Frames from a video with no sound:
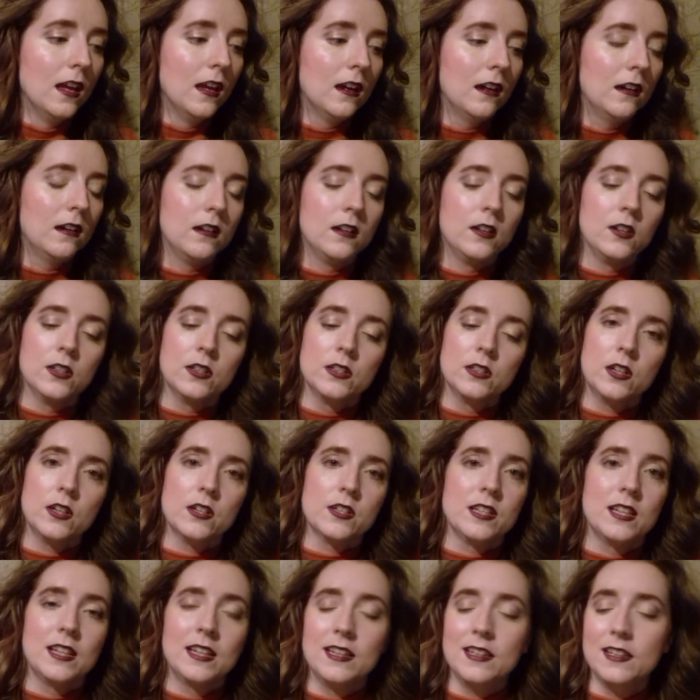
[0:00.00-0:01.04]
oh
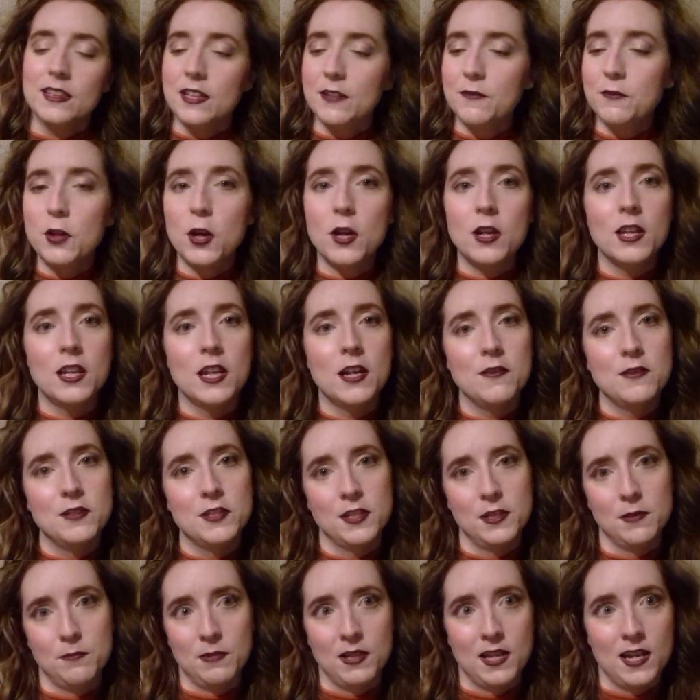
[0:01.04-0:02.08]
god, like, they've got loads
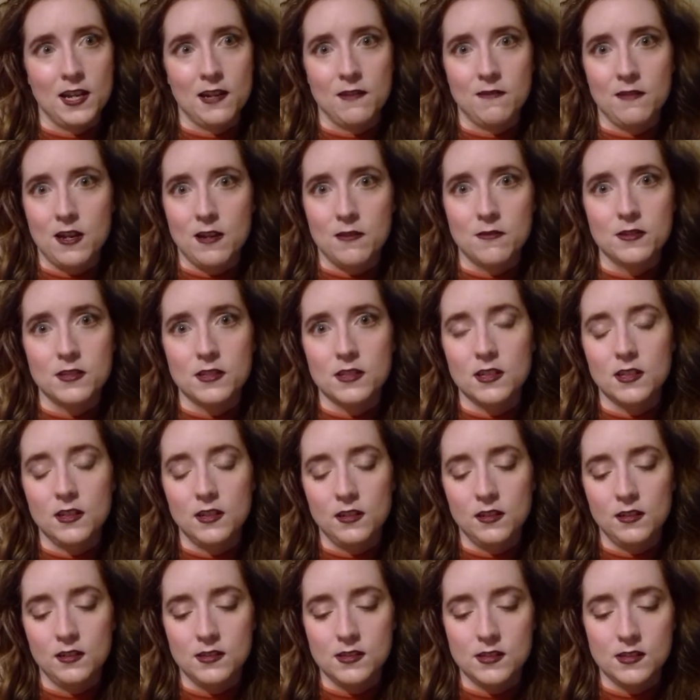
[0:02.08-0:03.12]
of them lying around,
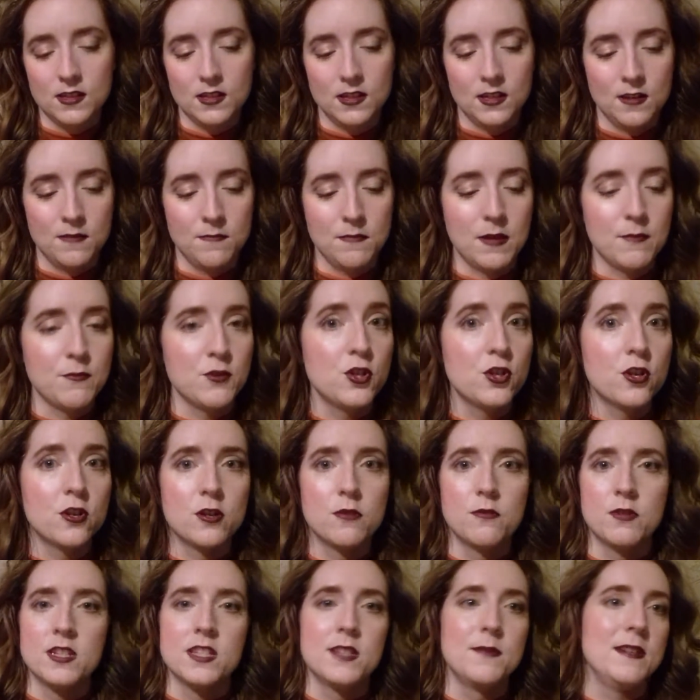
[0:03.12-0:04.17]
and I'm sure
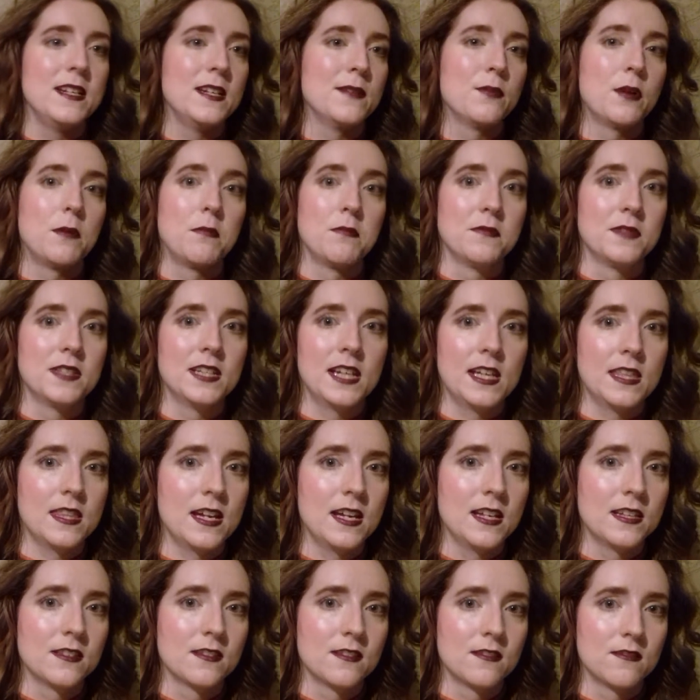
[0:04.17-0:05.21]
it wouldn't have been a problem to get the
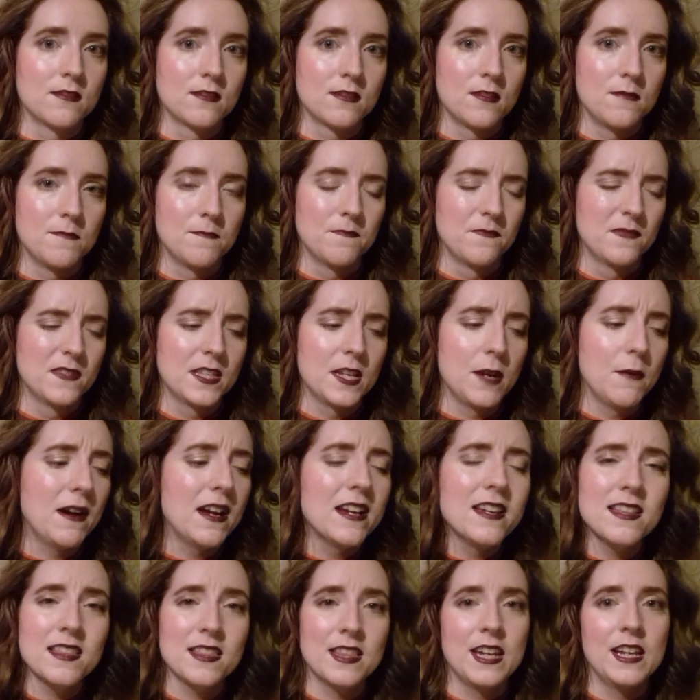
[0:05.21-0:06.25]
hands on some. So
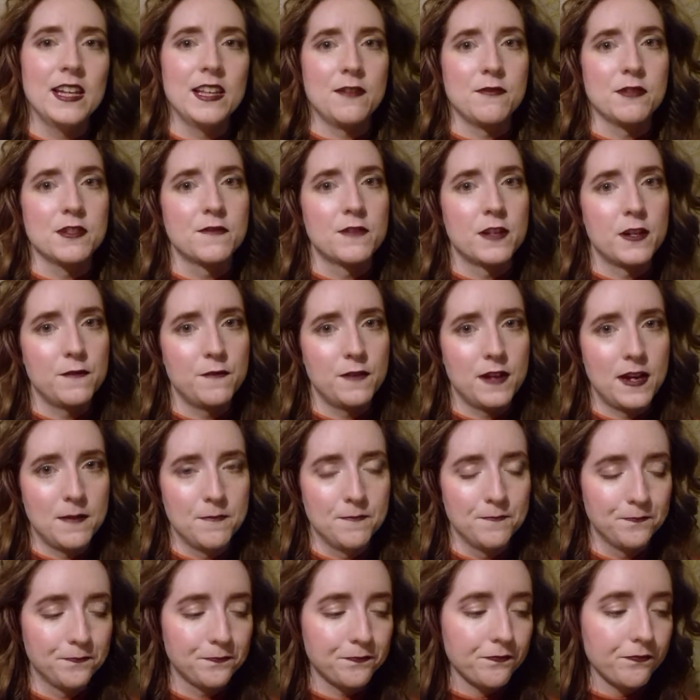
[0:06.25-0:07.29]
I didn't think that was very fair.
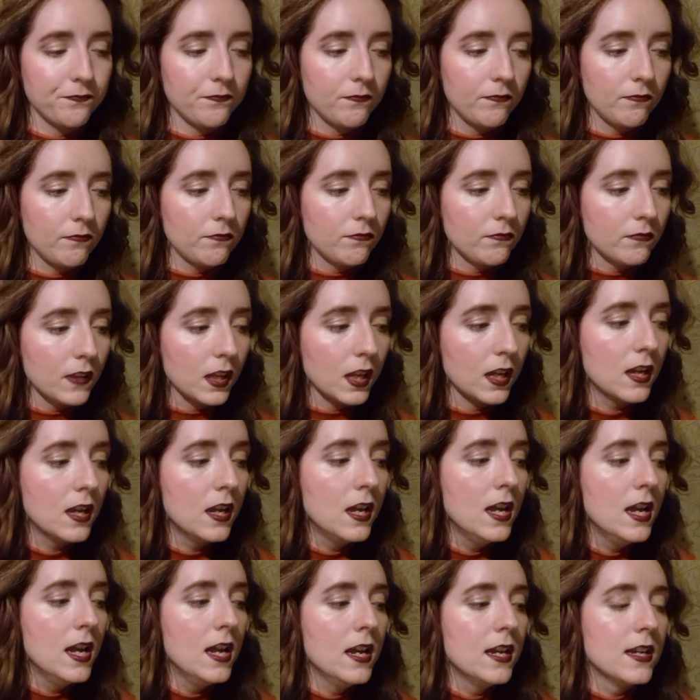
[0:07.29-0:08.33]

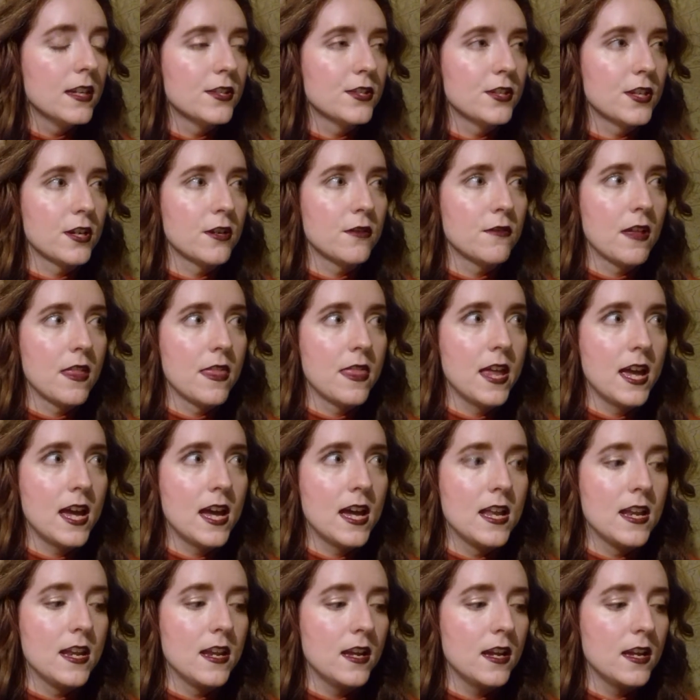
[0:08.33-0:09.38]
So
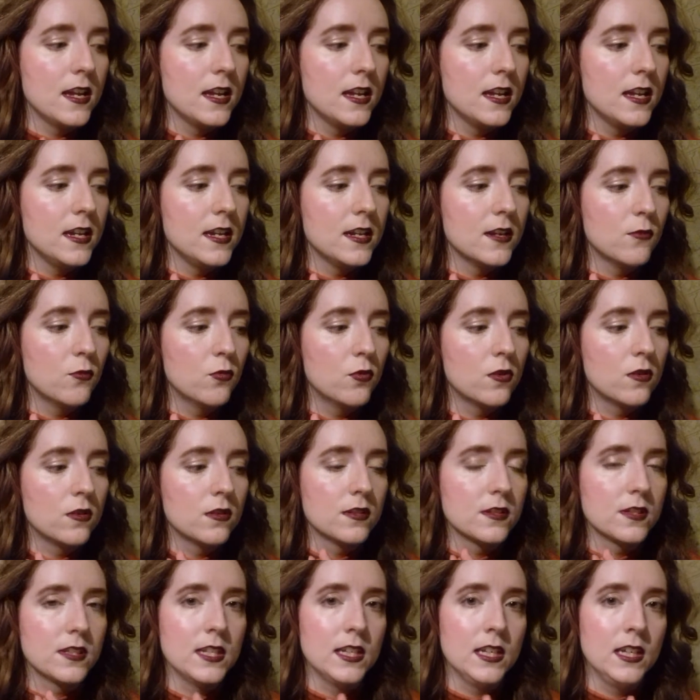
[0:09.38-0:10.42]
then it
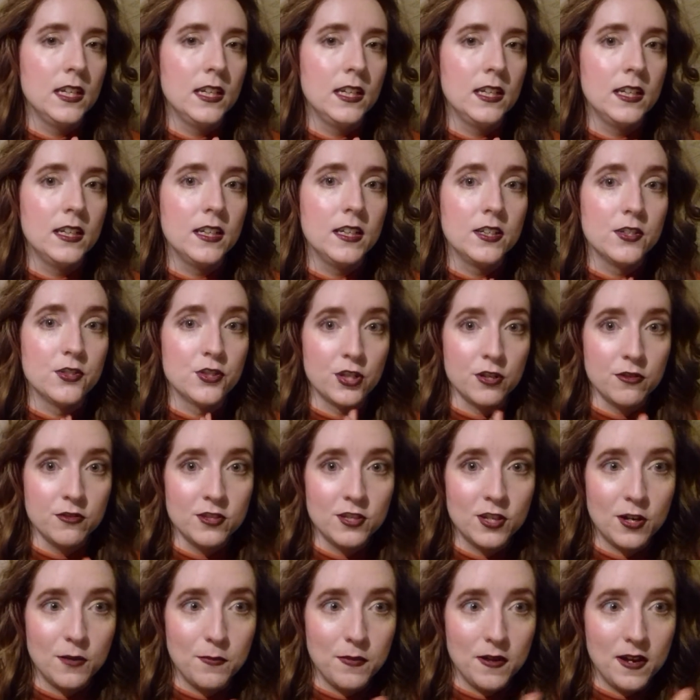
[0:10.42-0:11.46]
was the
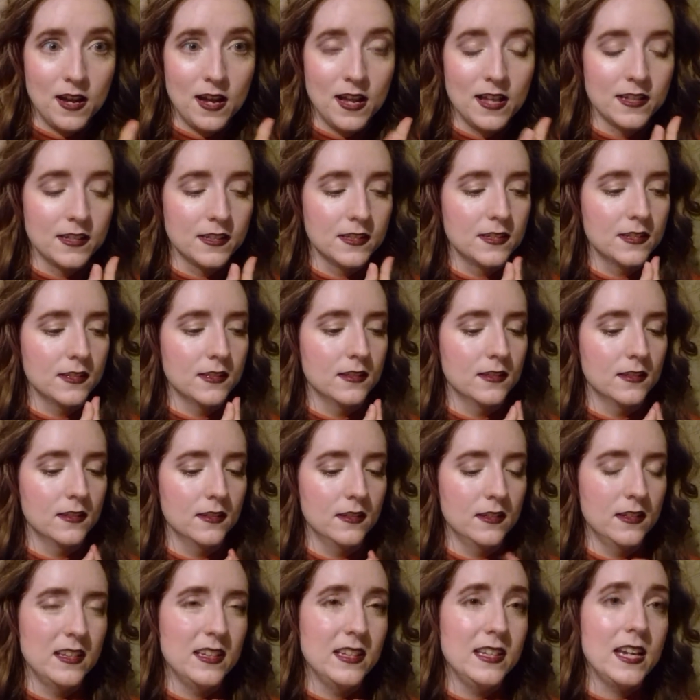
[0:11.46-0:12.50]
showstopper, and
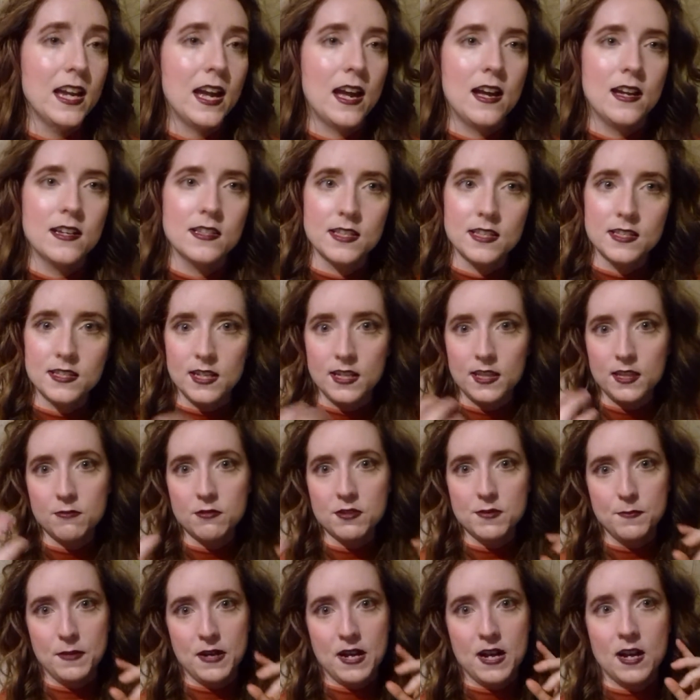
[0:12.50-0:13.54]
yeah, as I say, that
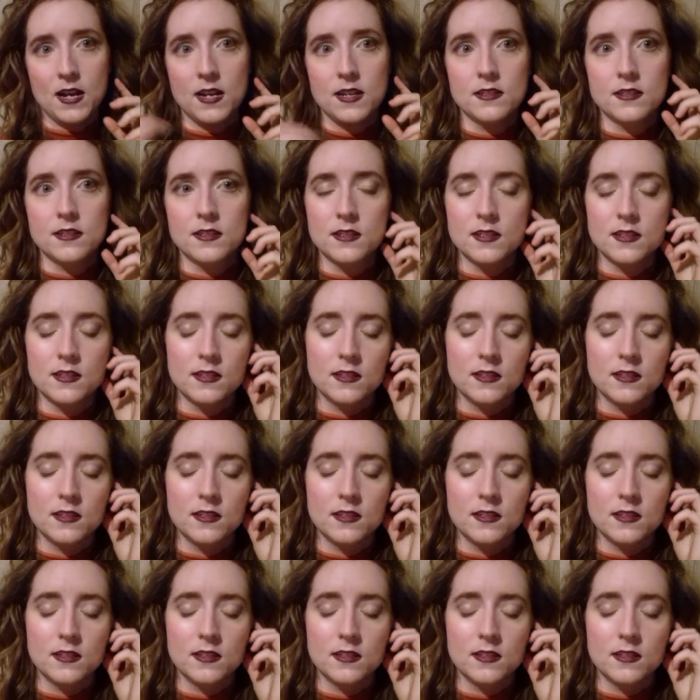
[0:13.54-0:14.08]
was pies.